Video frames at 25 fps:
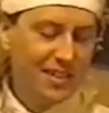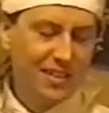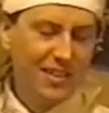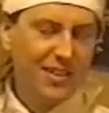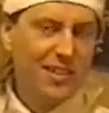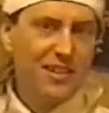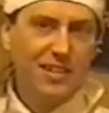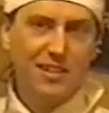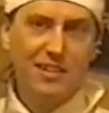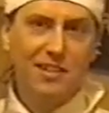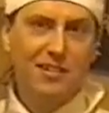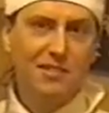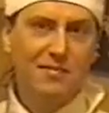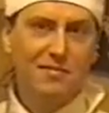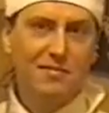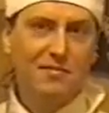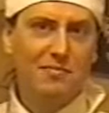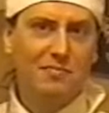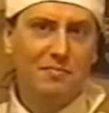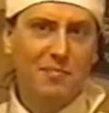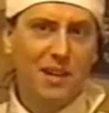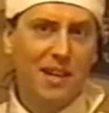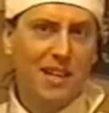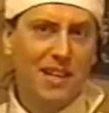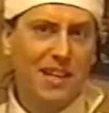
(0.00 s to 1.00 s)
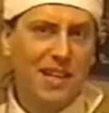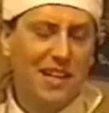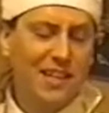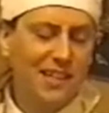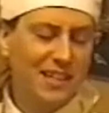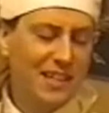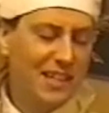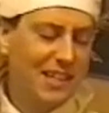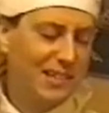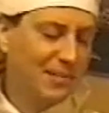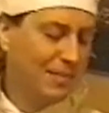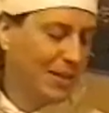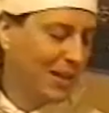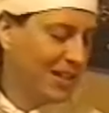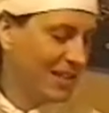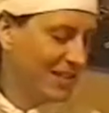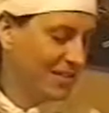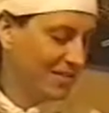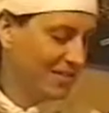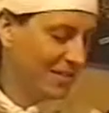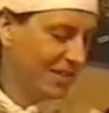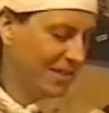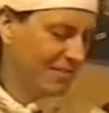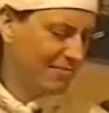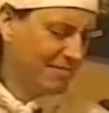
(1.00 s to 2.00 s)
pancake-based specials, especially
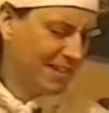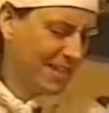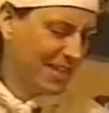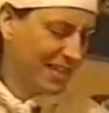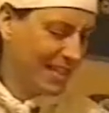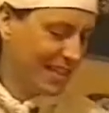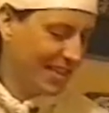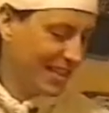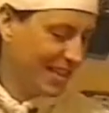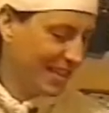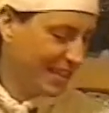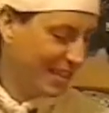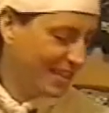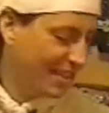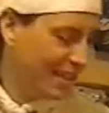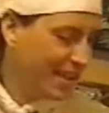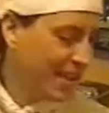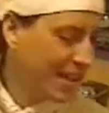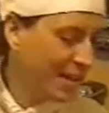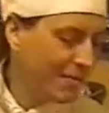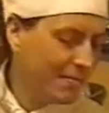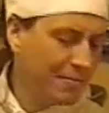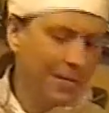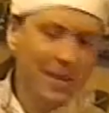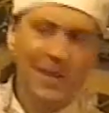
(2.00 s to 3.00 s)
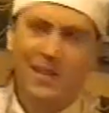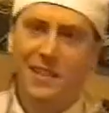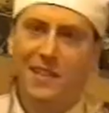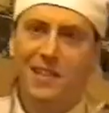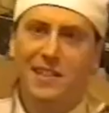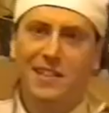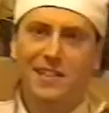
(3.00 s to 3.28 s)
mentioning Starbucks.